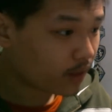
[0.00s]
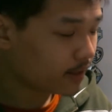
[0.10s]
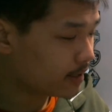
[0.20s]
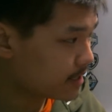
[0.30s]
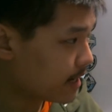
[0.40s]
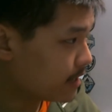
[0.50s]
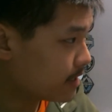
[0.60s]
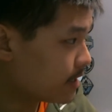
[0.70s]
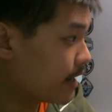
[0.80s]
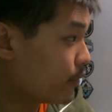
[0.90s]
decided to
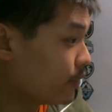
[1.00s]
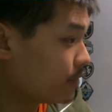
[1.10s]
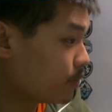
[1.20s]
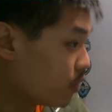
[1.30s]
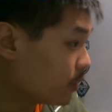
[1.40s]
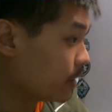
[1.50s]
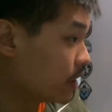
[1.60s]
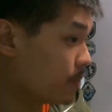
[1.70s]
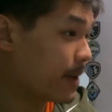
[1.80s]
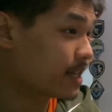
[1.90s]
send probably
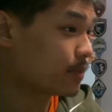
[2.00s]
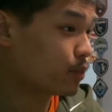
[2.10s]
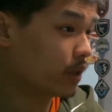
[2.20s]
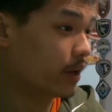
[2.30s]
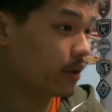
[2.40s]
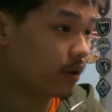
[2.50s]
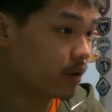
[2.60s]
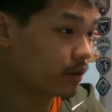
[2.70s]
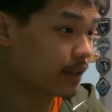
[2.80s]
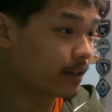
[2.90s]
their best player
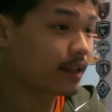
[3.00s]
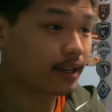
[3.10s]
on the